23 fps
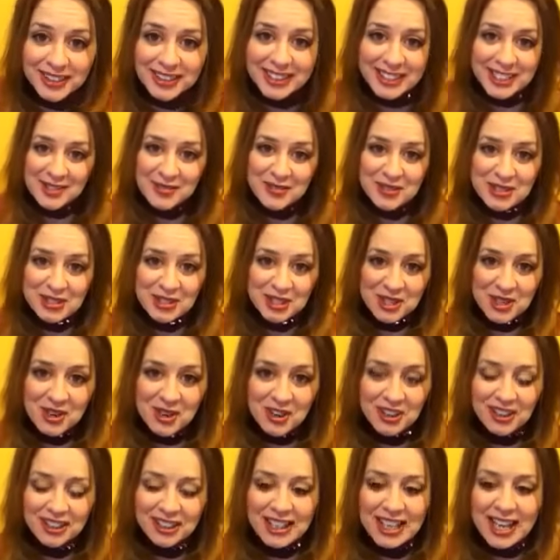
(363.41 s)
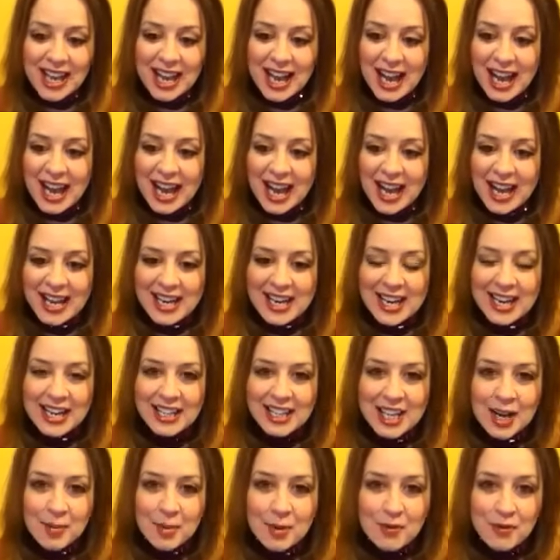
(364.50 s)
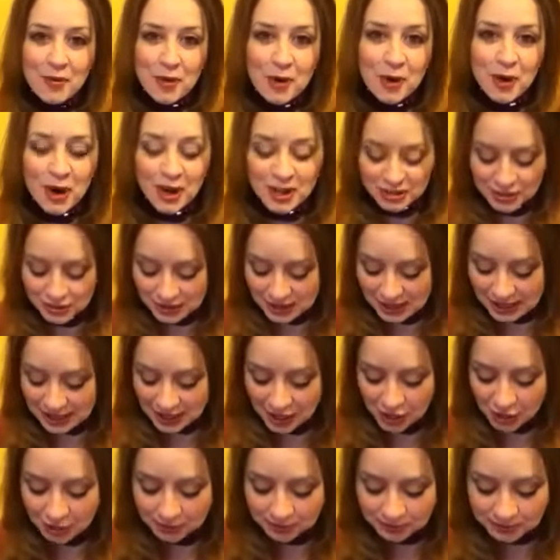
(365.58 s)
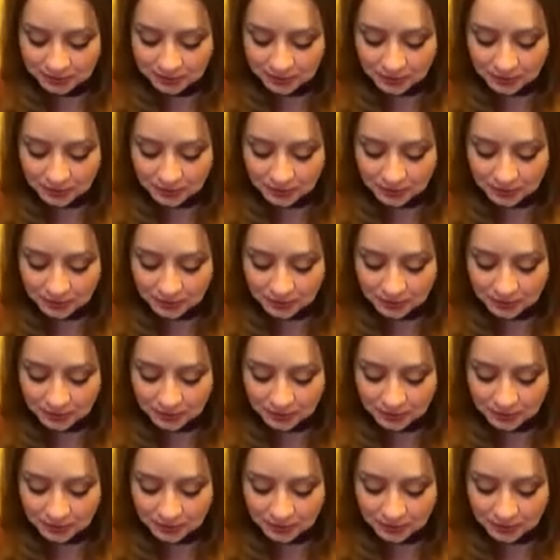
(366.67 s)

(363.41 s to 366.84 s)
You can give us a call and come in for a consultation.